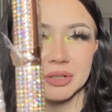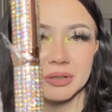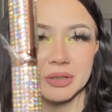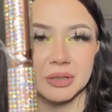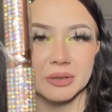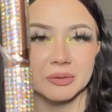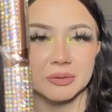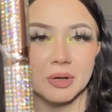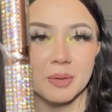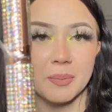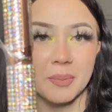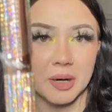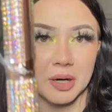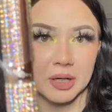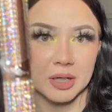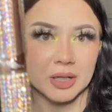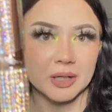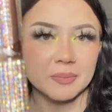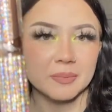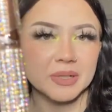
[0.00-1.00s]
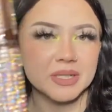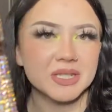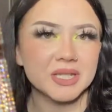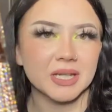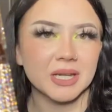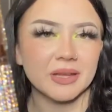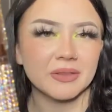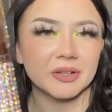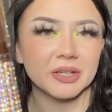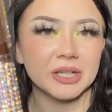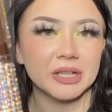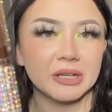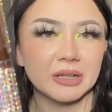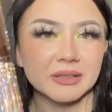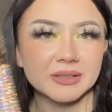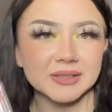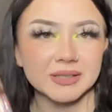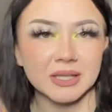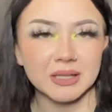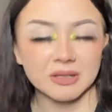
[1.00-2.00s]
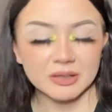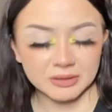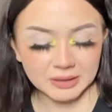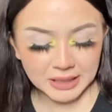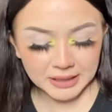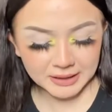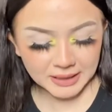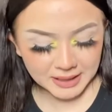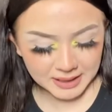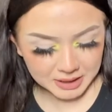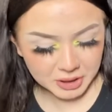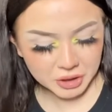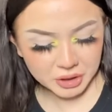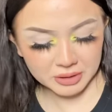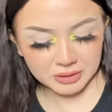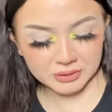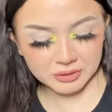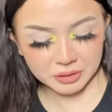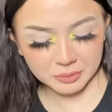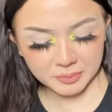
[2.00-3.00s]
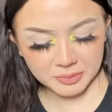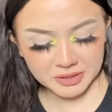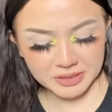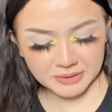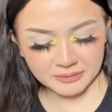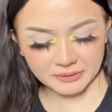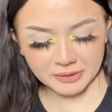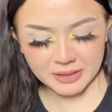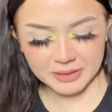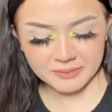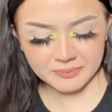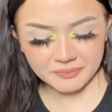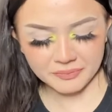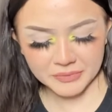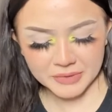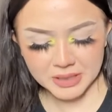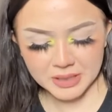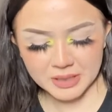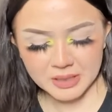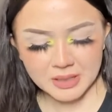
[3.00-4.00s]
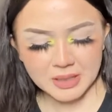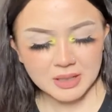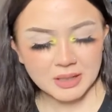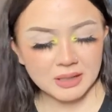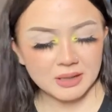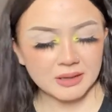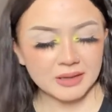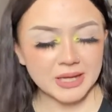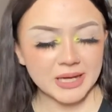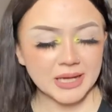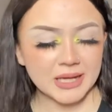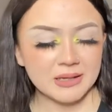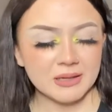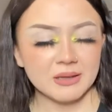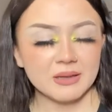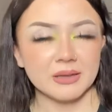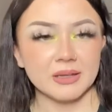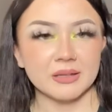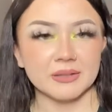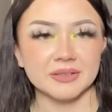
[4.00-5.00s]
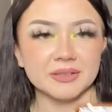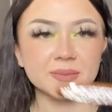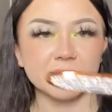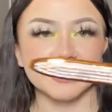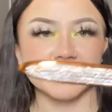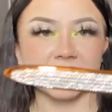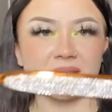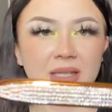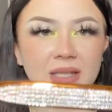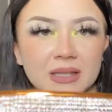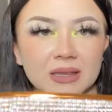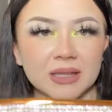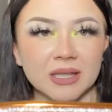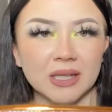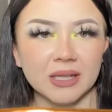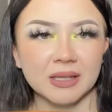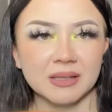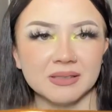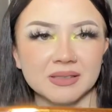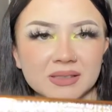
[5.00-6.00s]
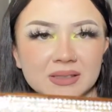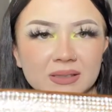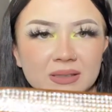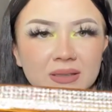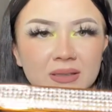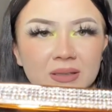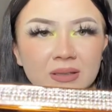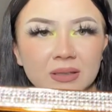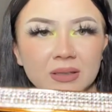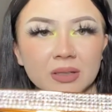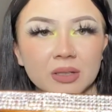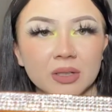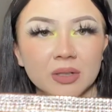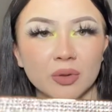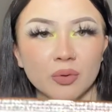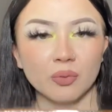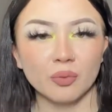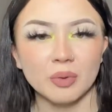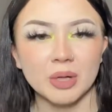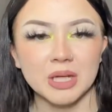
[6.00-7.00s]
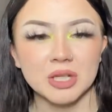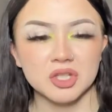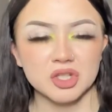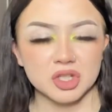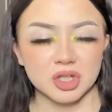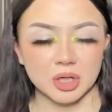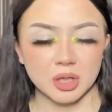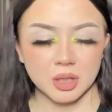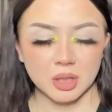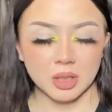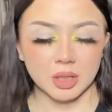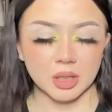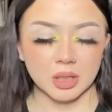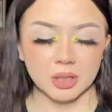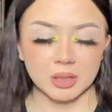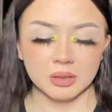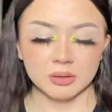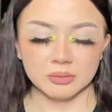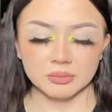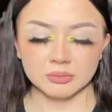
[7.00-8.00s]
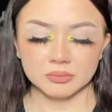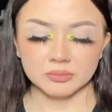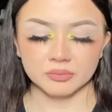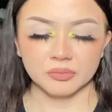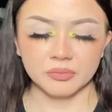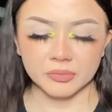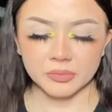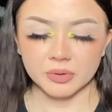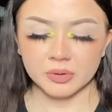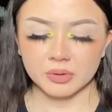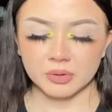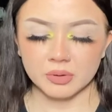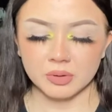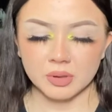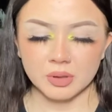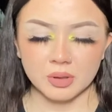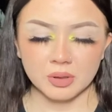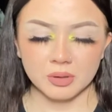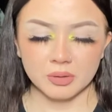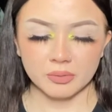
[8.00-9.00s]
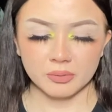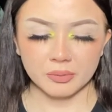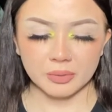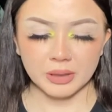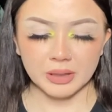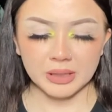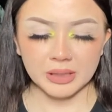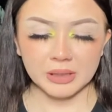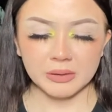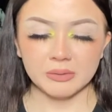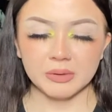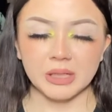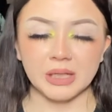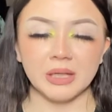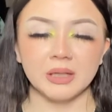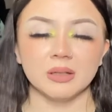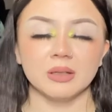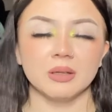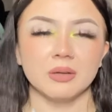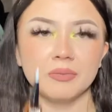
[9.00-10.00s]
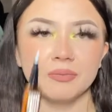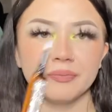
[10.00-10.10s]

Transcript: you apart, but together you can see they're like actually super different. Then there's ones like this, which are really unique.